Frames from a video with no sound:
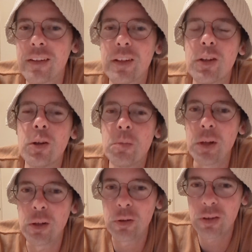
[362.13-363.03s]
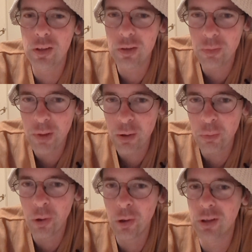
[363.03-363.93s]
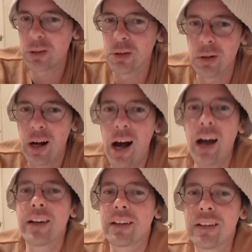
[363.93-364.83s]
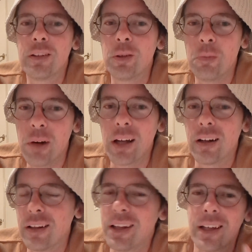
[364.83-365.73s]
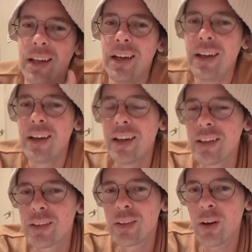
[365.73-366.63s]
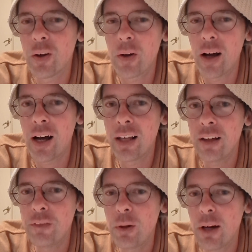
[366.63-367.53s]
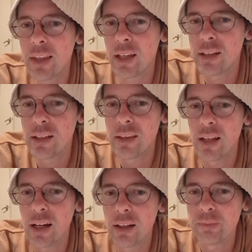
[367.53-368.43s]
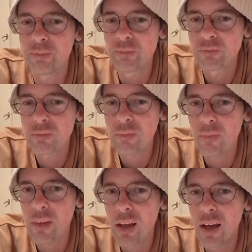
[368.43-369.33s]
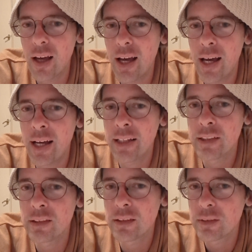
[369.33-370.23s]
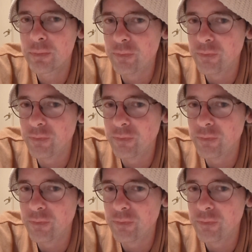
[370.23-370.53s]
As a human who's just a mere mortal, I can do better. Like so I love the way they did that. And